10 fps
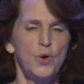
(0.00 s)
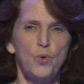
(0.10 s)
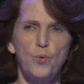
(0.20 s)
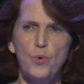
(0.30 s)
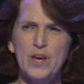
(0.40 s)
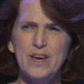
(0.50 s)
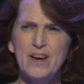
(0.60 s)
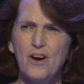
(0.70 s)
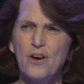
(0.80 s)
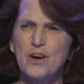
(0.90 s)
We
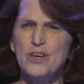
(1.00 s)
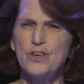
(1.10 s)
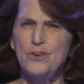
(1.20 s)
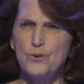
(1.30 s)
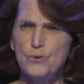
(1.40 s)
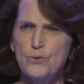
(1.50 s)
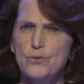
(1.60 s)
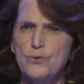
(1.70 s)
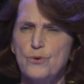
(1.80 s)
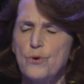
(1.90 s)
are a
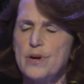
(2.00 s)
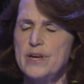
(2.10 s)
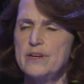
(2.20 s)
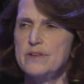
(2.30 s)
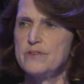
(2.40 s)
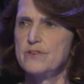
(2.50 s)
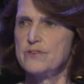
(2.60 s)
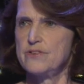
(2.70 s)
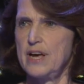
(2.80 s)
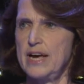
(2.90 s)
youth-oriented
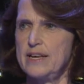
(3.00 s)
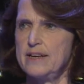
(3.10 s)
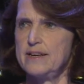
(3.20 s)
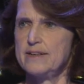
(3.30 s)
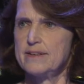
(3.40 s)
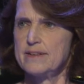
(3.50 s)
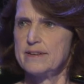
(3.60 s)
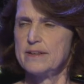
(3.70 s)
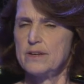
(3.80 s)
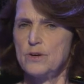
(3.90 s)
society
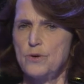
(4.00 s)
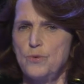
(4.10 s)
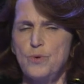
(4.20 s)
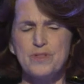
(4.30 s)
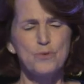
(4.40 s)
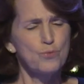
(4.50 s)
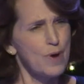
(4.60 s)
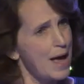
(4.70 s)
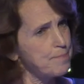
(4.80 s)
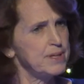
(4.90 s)
with a
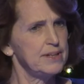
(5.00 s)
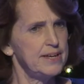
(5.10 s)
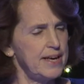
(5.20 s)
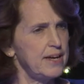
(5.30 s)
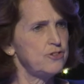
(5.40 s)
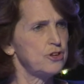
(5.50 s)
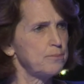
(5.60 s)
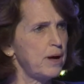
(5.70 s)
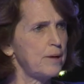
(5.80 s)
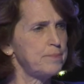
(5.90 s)
rapidly
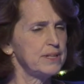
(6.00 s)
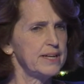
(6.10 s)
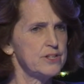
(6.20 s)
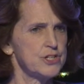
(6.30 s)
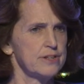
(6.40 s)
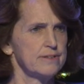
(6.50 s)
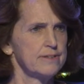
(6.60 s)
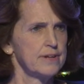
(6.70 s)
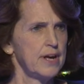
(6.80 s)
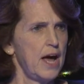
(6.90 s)
aging population,
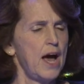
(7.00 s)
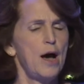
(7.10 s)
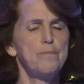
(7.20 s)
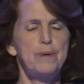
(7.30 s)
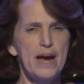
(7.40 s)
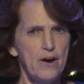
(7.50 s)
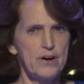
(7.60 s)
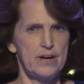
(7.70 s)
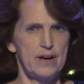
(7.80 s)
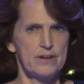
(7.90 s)
a
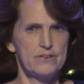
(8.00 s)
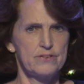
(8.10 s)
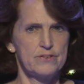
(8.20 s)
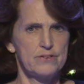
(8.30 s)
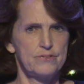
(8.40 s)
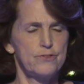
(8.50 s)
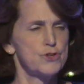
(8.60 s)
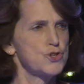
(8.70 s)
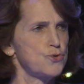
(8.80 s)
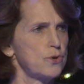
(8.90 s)
paradox for
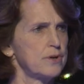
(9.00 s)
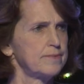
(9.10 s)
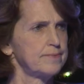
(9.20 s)
sure.